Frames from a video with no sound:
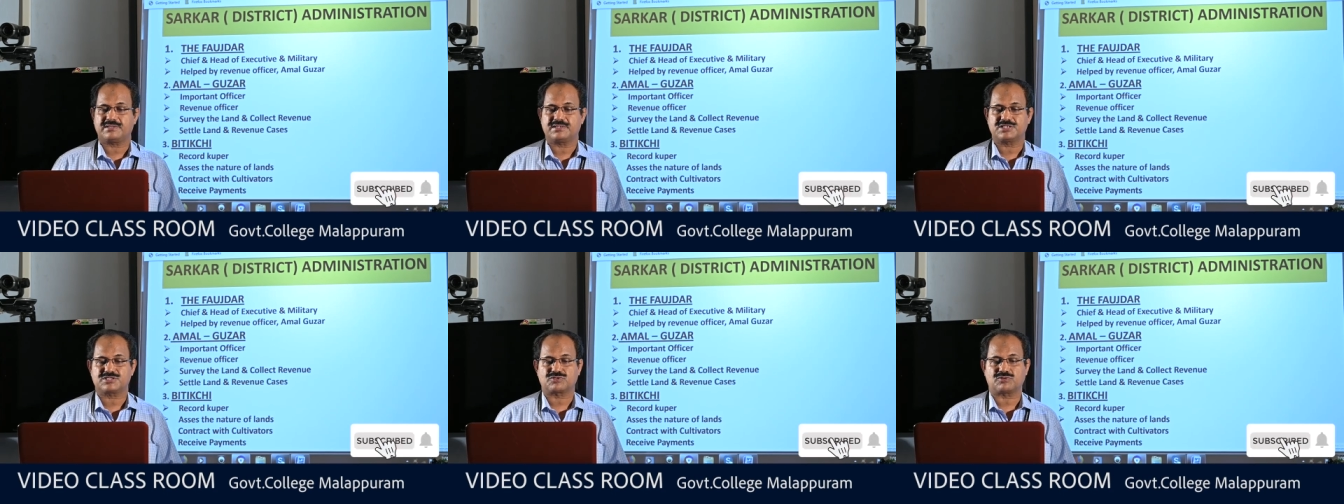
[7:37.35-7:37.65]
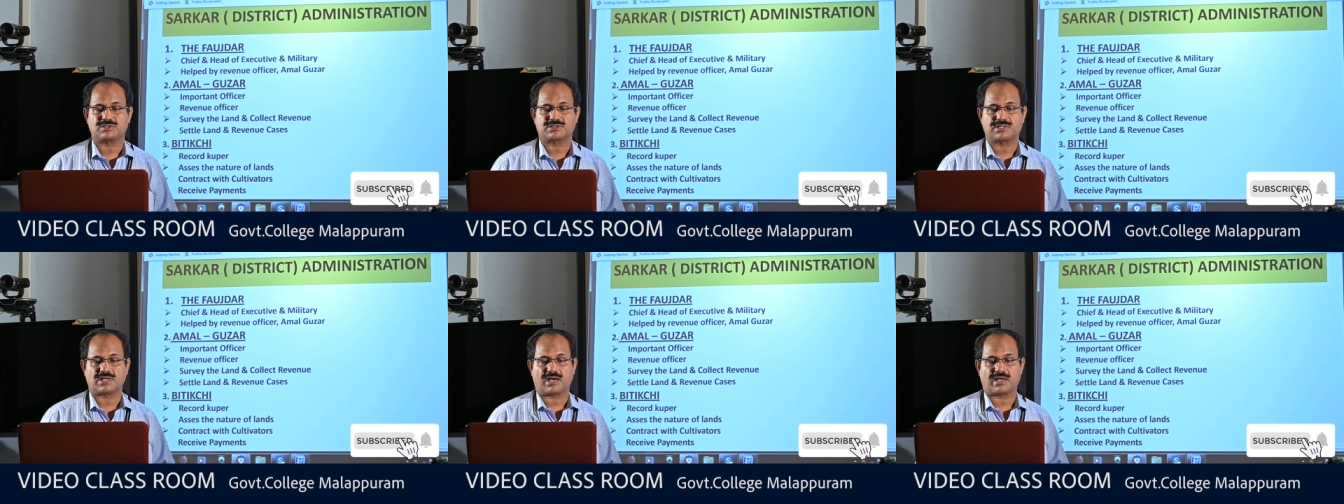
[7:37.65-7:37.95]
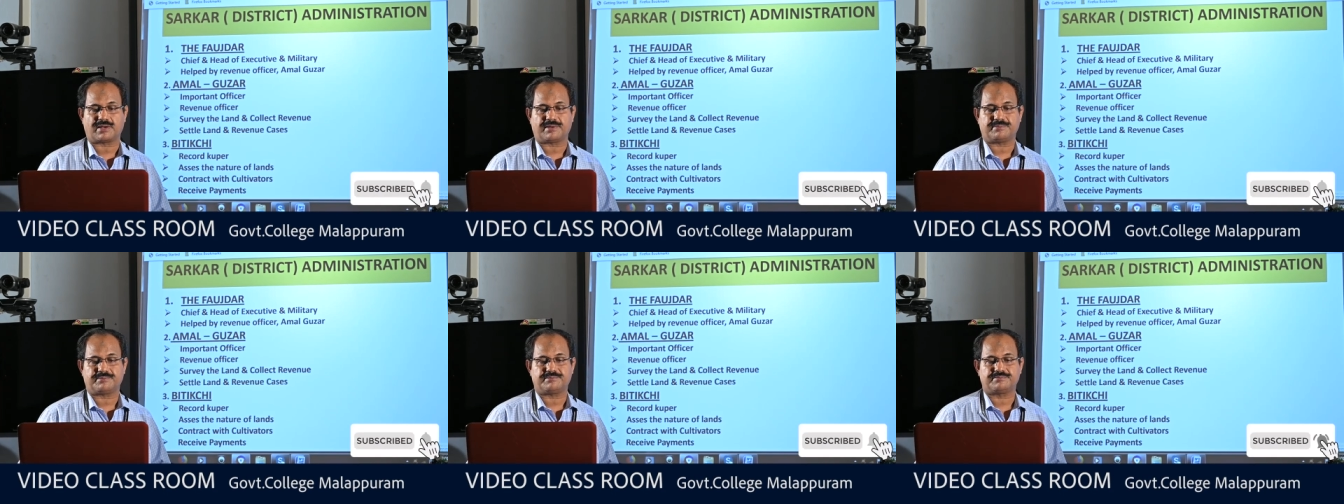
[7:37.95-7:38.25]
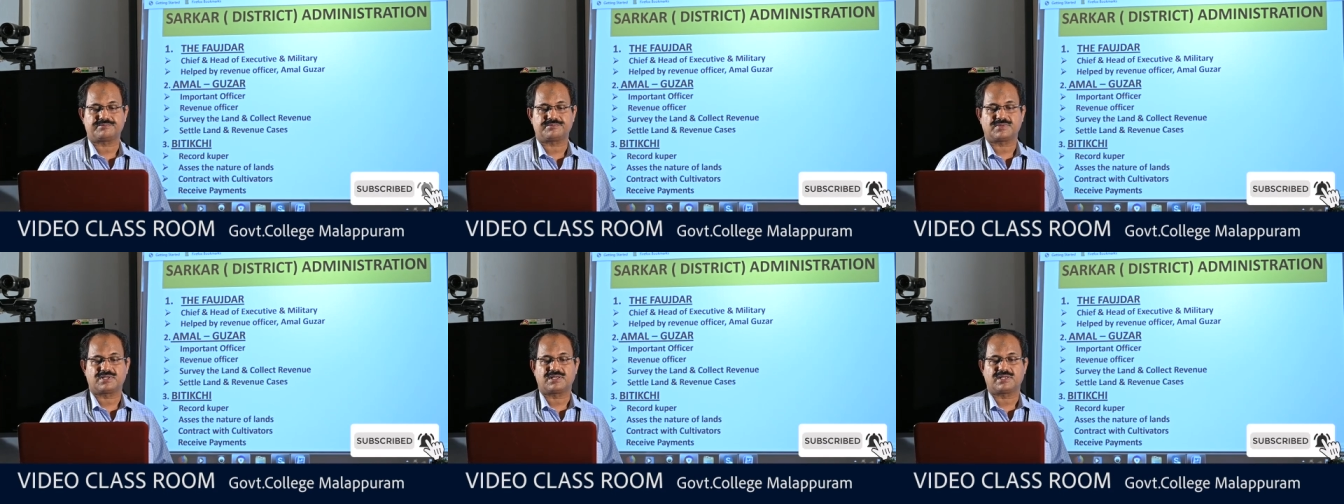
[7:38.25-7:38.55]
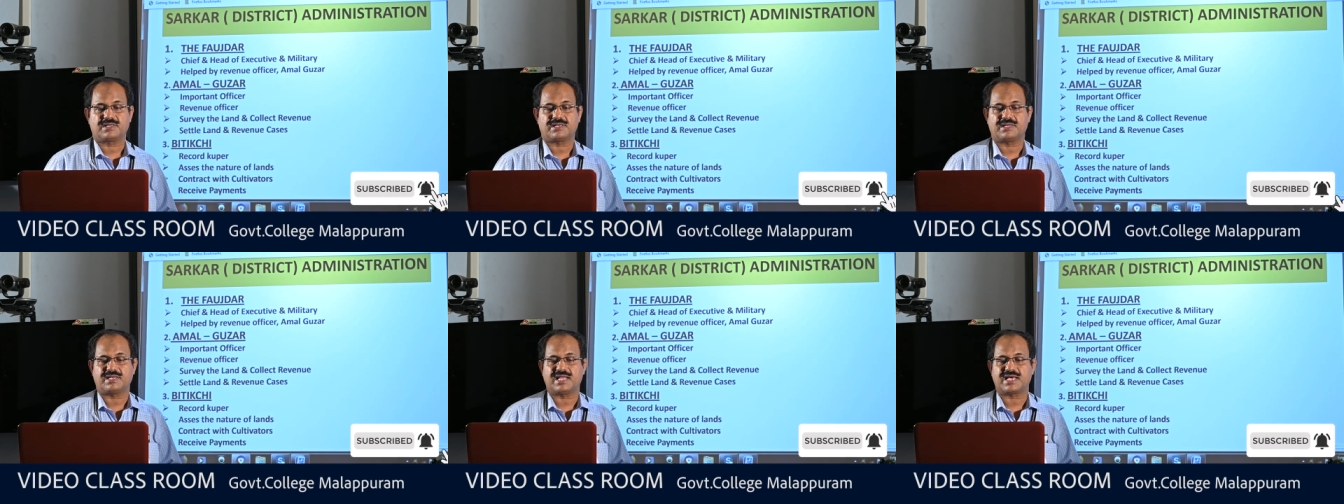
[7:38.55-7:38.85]
the Sultan.
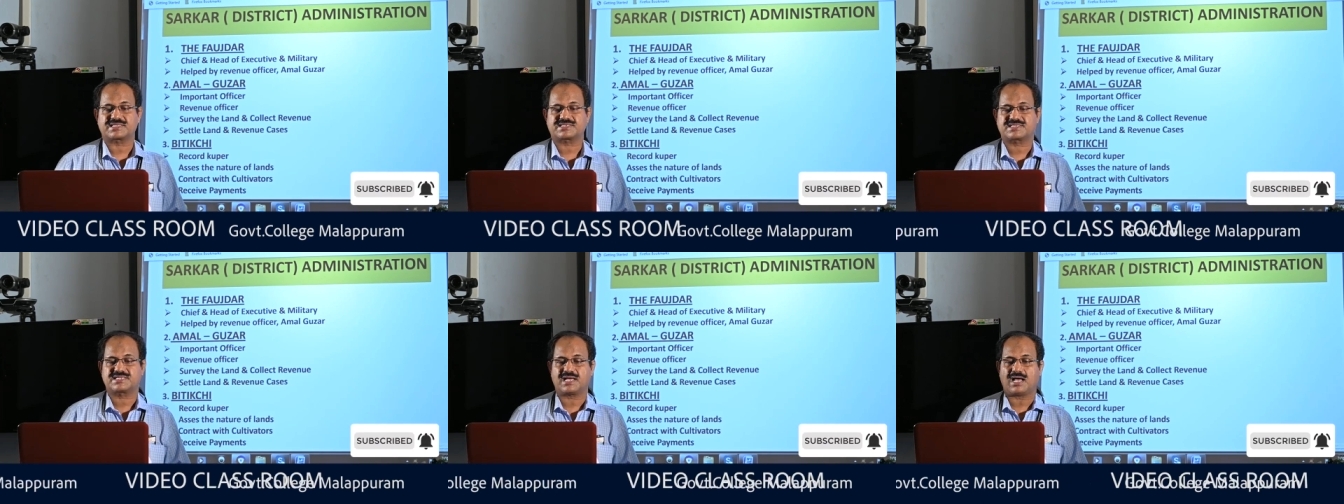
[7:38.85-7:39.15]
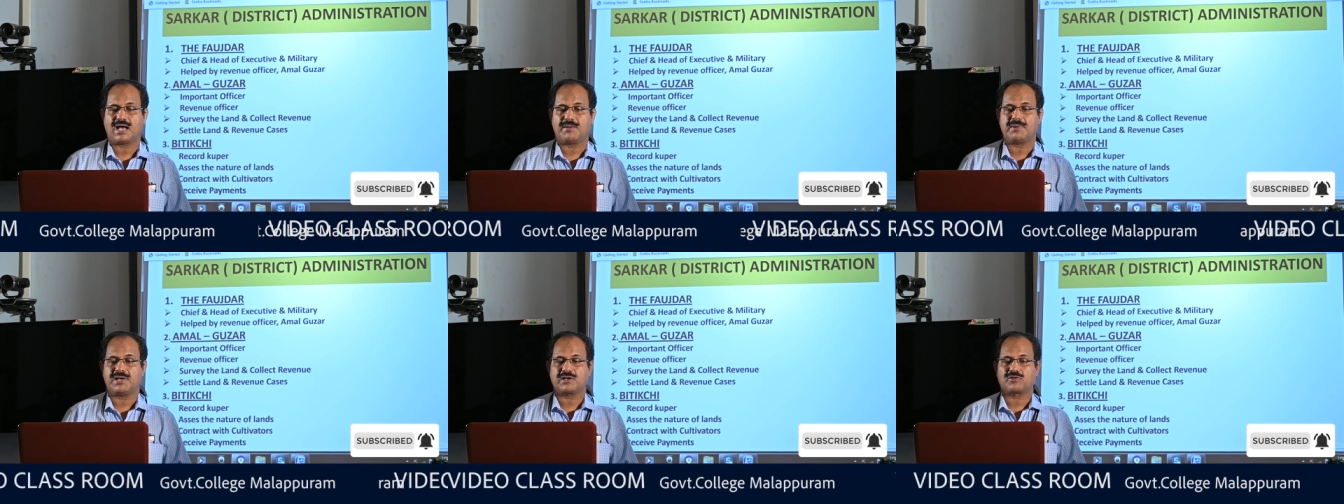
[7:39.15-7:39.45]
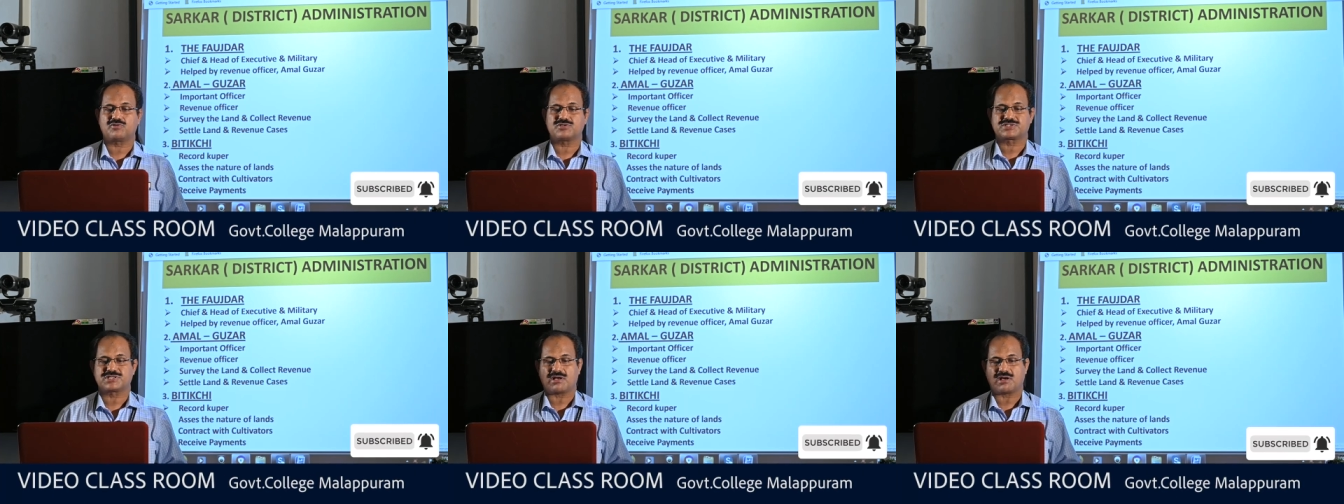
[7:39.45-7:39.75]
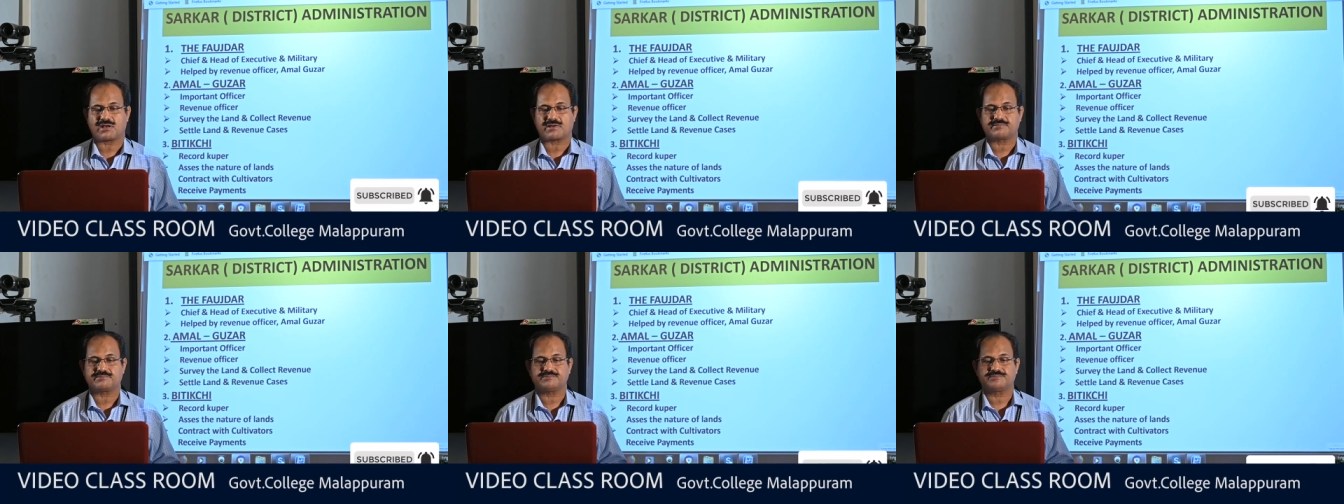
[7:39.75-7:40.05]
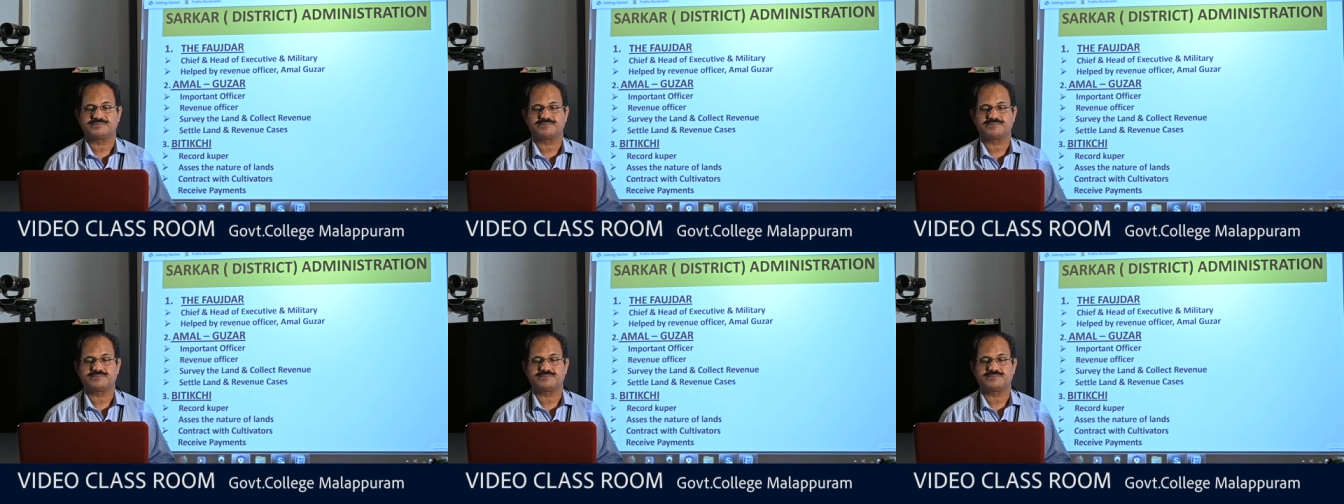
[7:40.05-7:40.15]
Next, Amal Guzar.